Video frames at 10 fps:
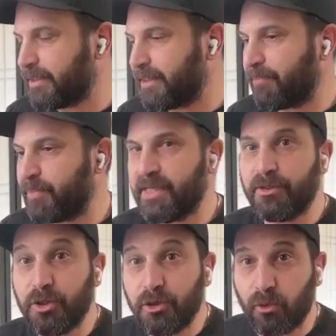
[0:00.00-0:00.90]
tap
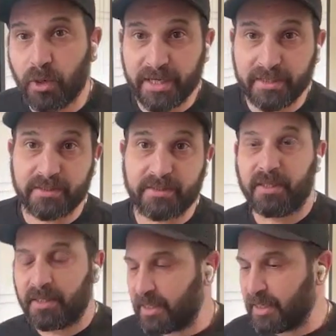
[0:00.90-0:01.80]
in new ways
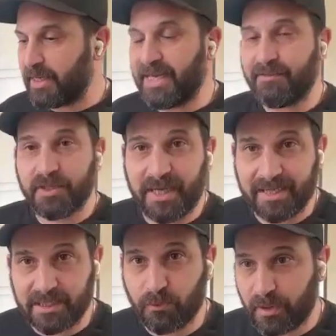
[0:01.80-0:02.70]
advertising